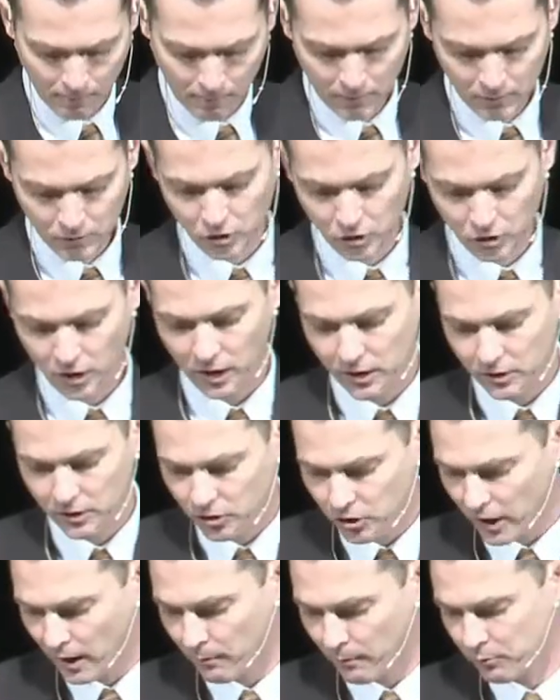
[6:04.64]
John
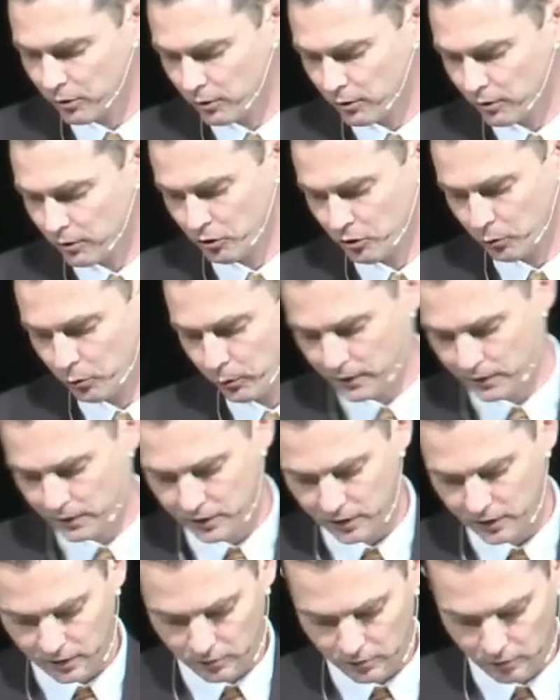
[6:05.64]
chapter
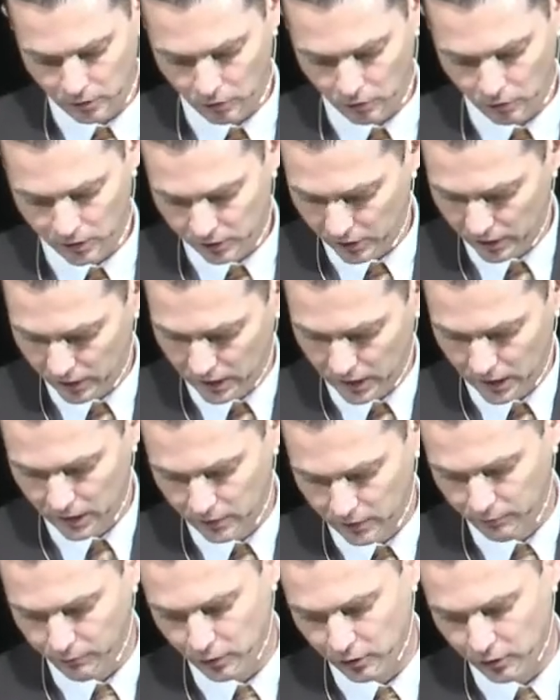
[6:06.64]
20, notice again
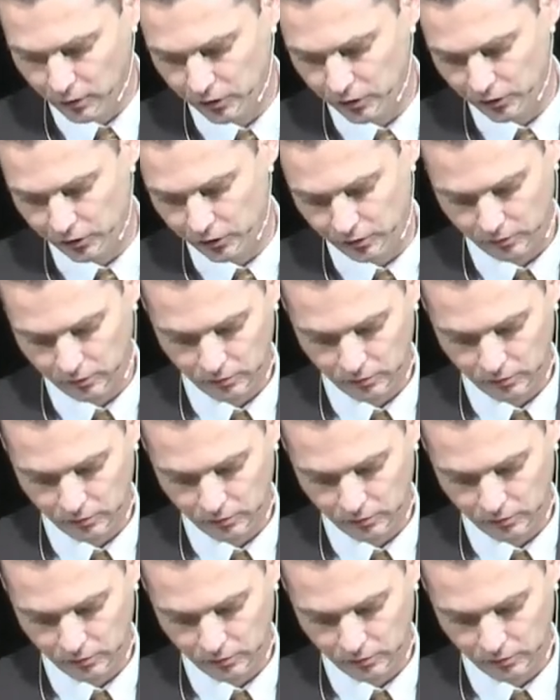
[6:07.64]
verse